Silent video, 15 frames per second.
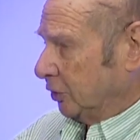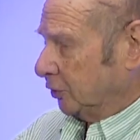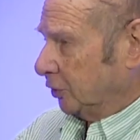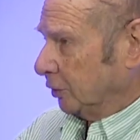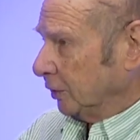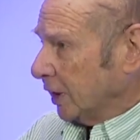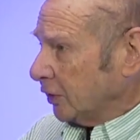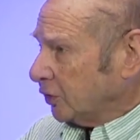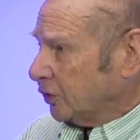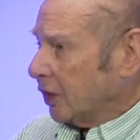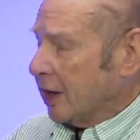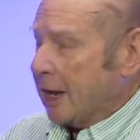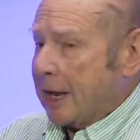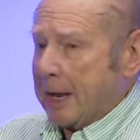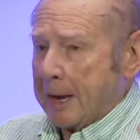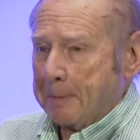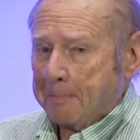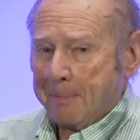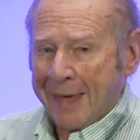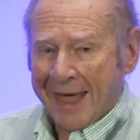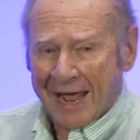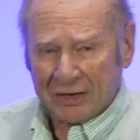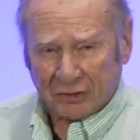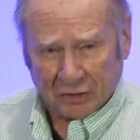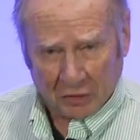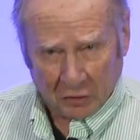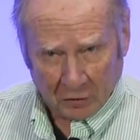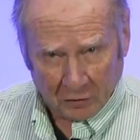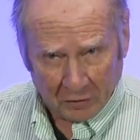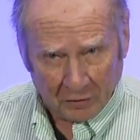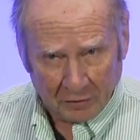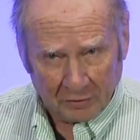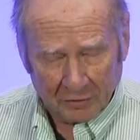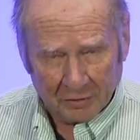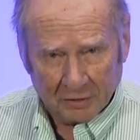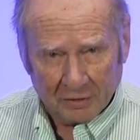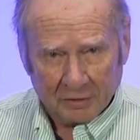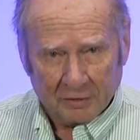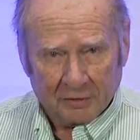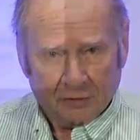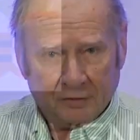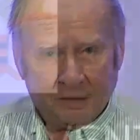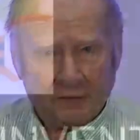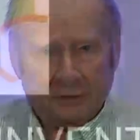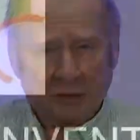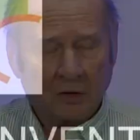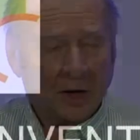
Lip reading: So let's imagine that the